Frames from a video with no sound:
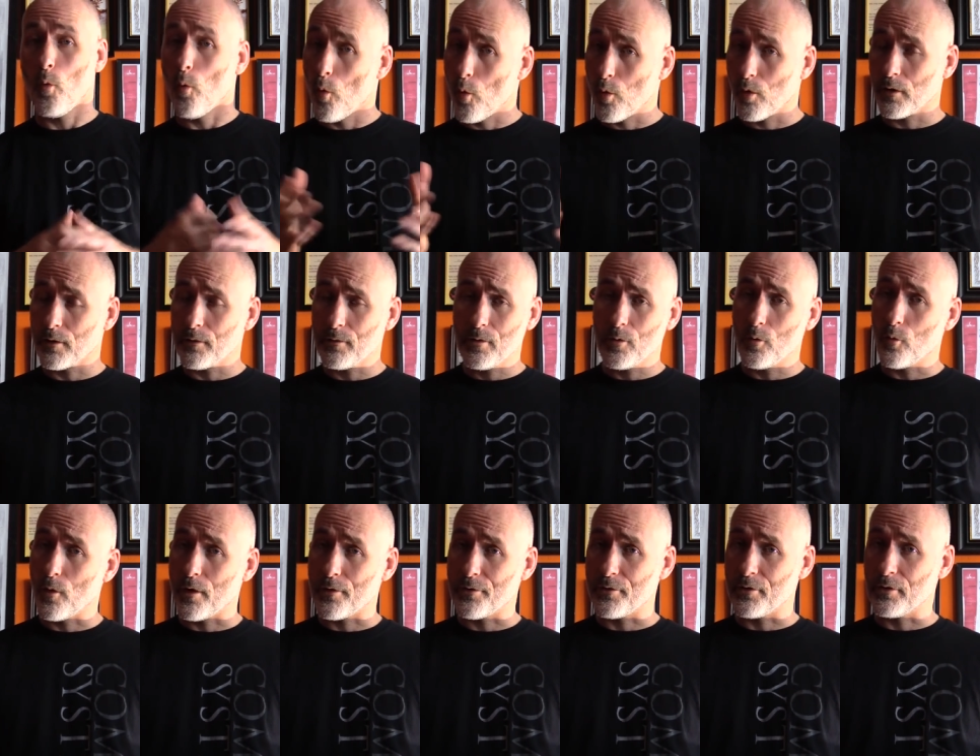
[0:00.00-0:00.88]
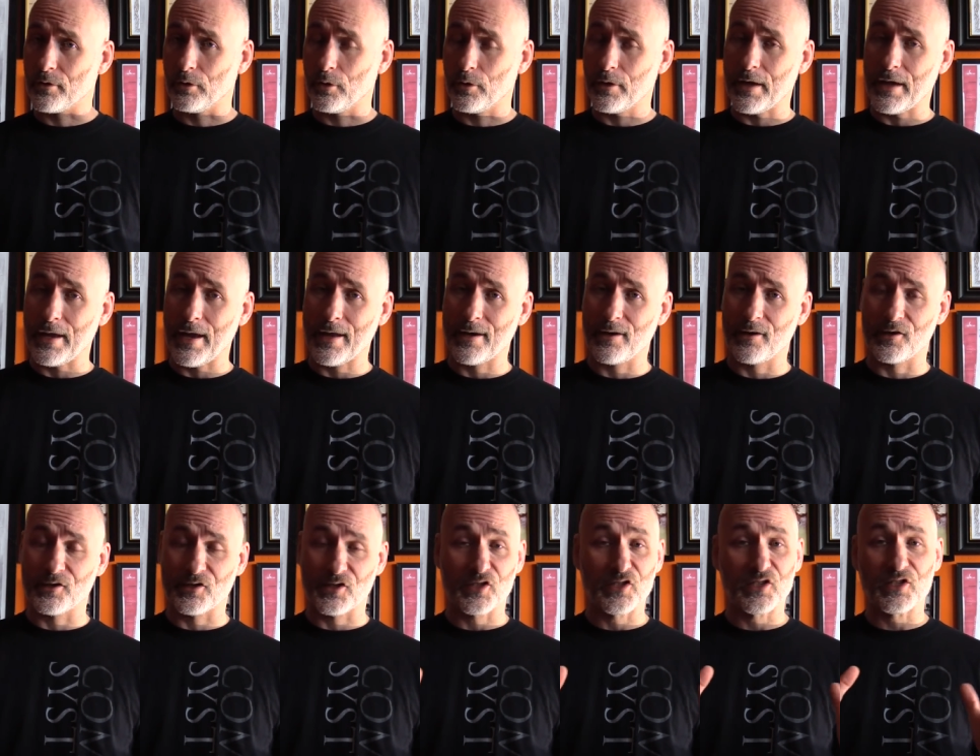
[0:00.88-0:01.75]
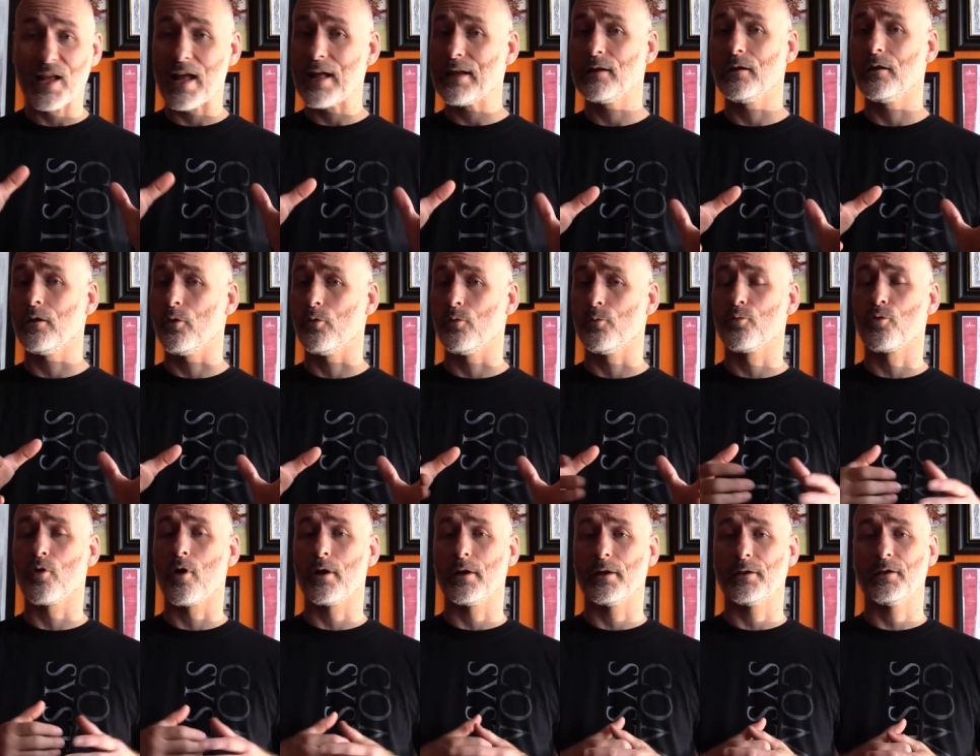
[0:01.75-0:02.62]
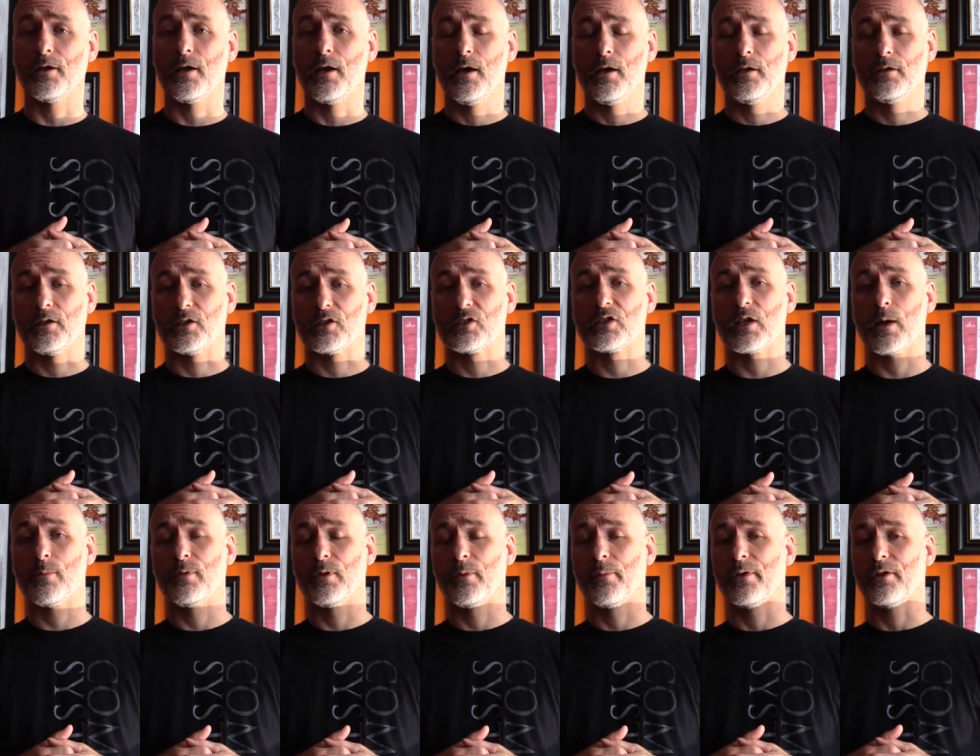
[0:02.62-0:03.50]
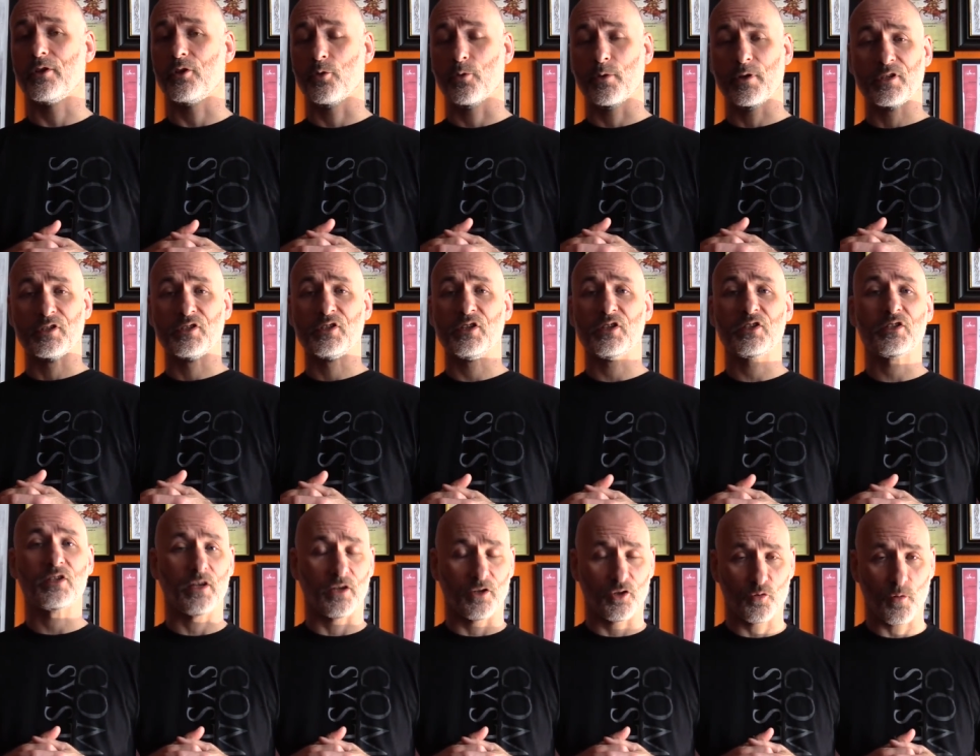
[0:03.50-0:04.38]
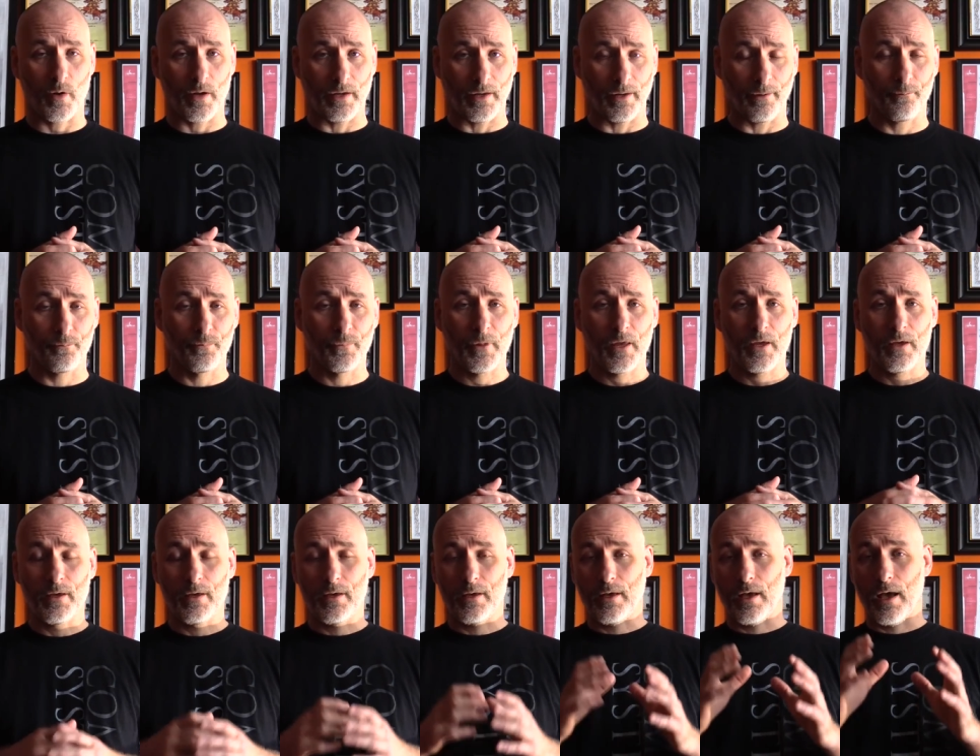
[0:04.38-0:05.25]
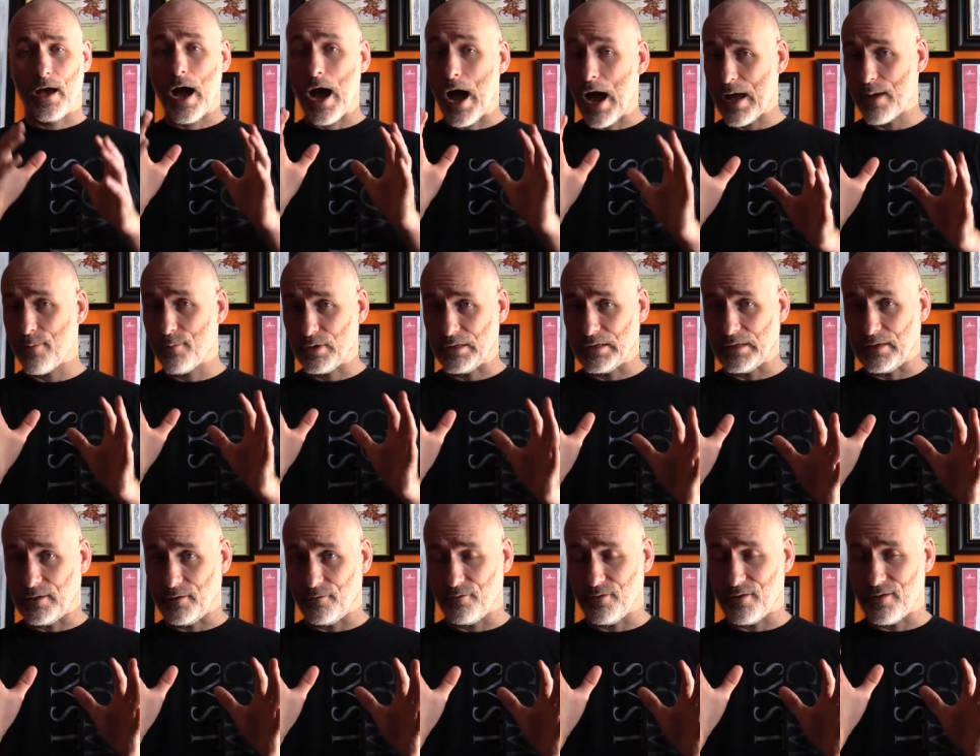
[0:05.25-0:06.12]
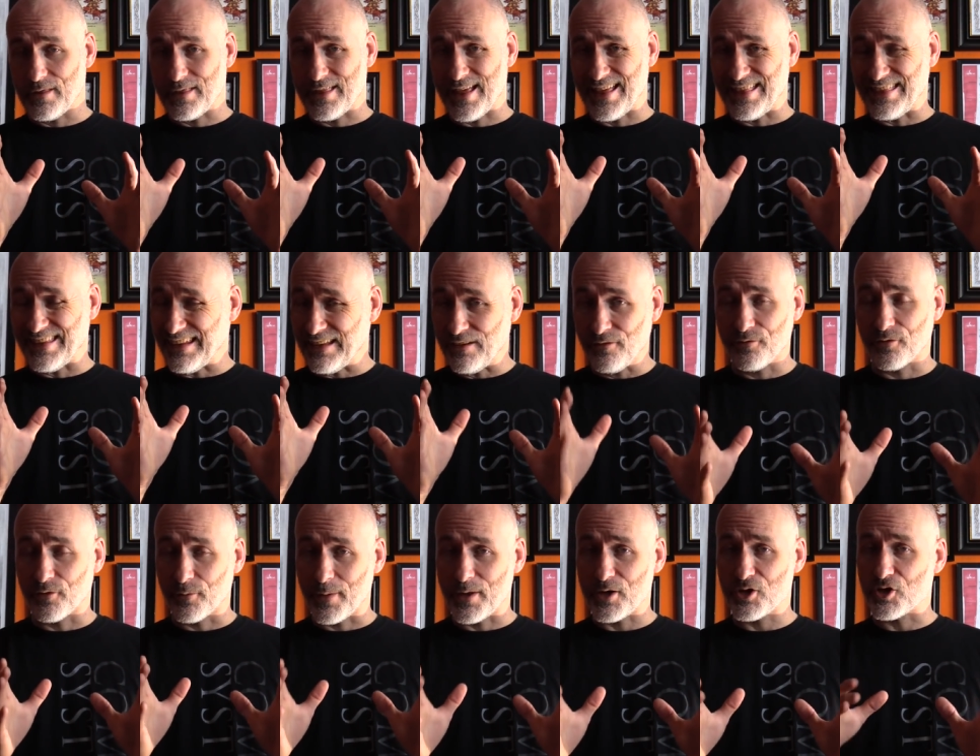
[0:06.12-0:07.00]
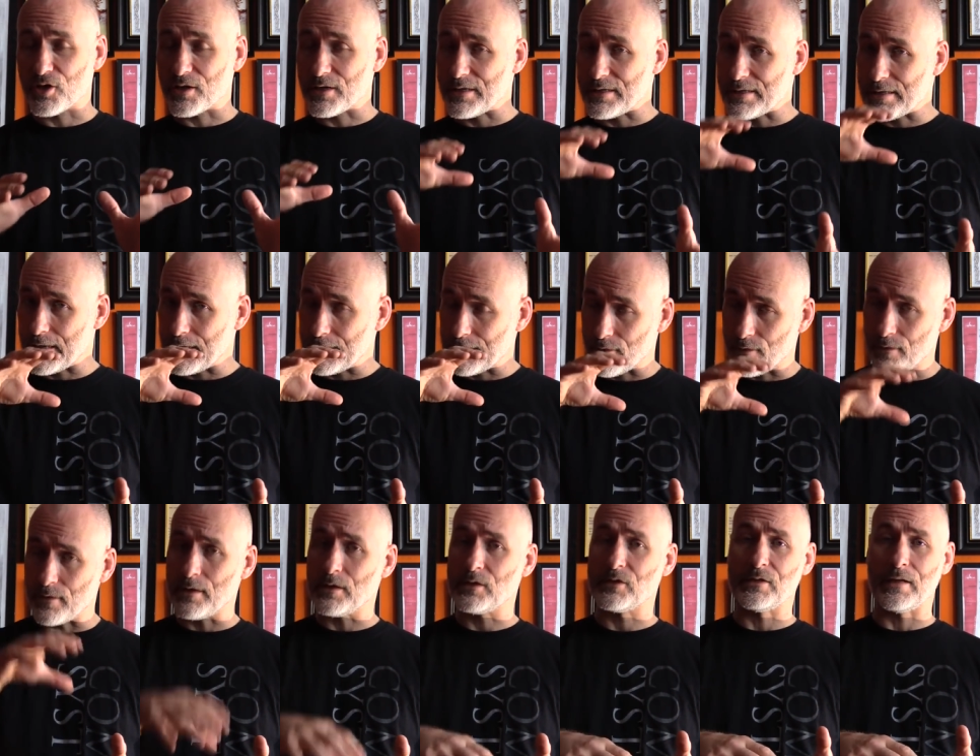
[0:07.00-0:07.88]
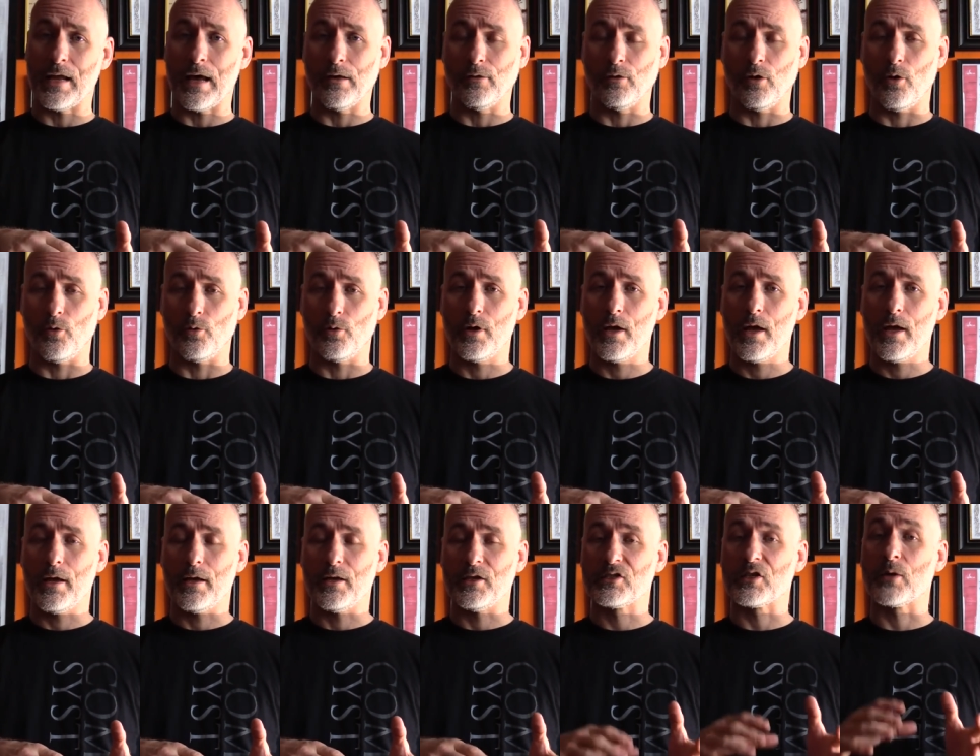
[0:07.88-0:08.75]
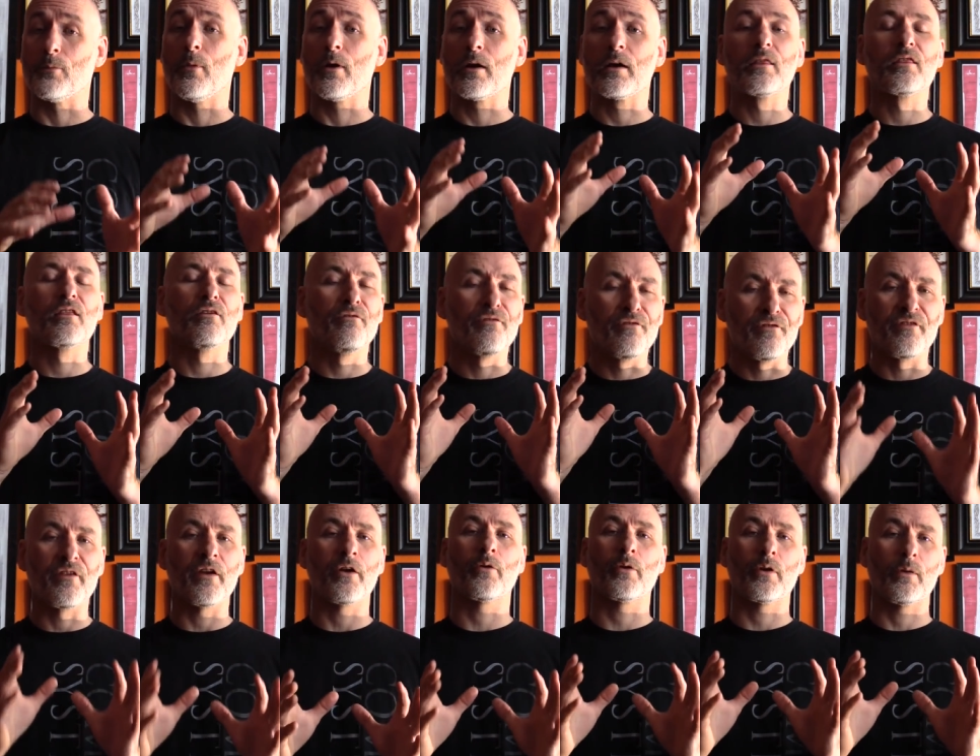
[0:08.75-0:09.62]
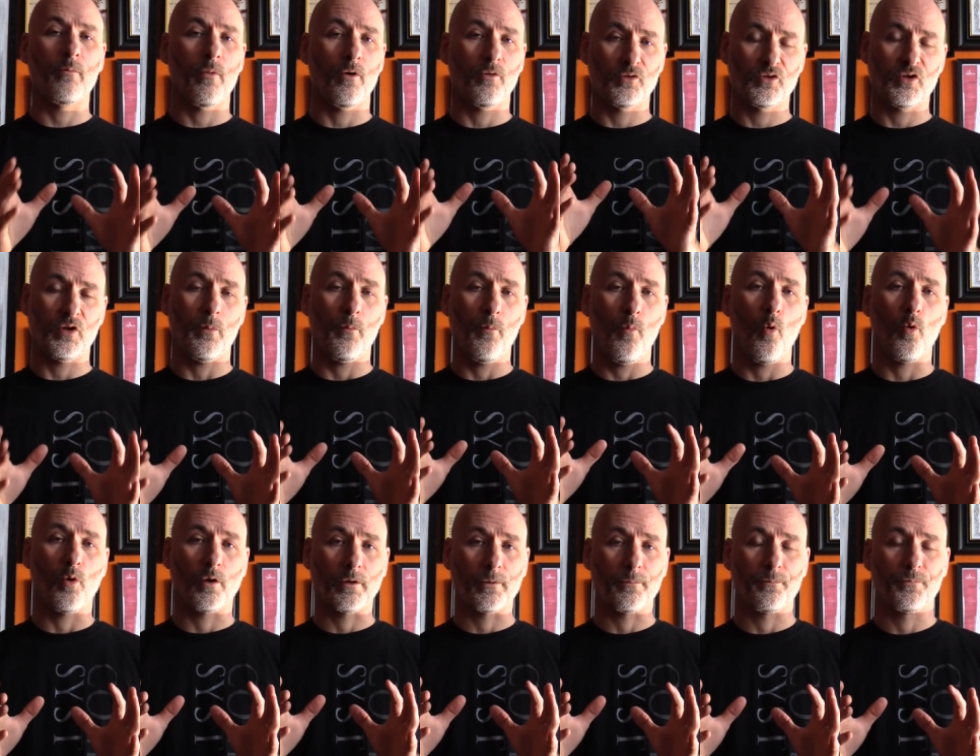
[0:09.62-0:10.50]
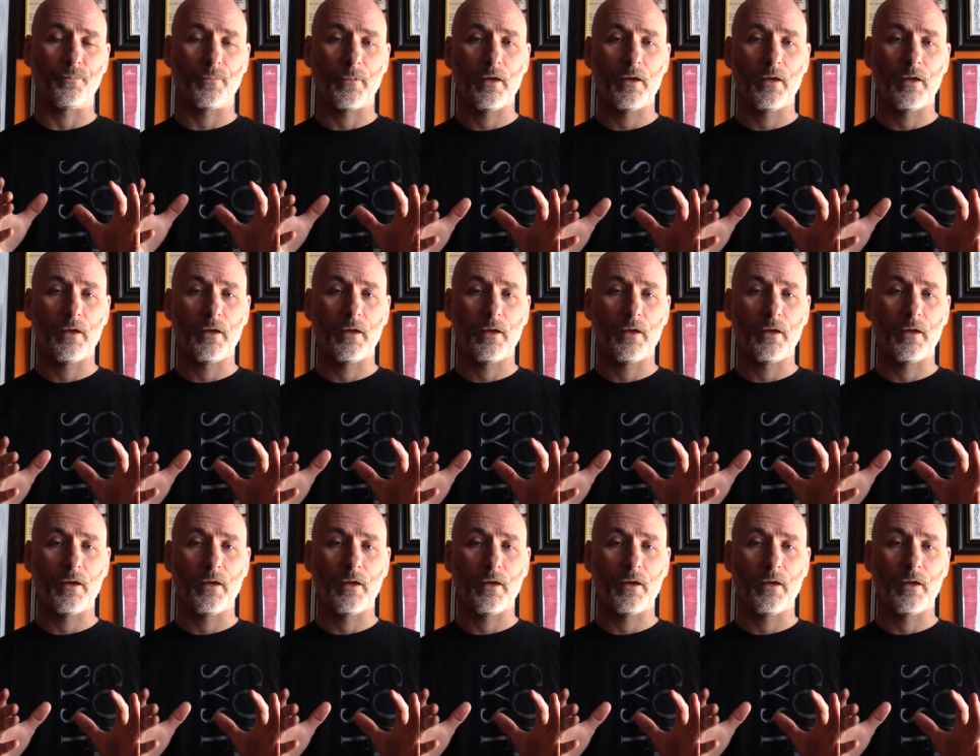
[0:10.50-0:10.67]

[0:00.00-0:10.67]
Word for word: or whether you're looking at it as a standalone product to supplement your existing training, I believe that the information contained in this download is among the very most important.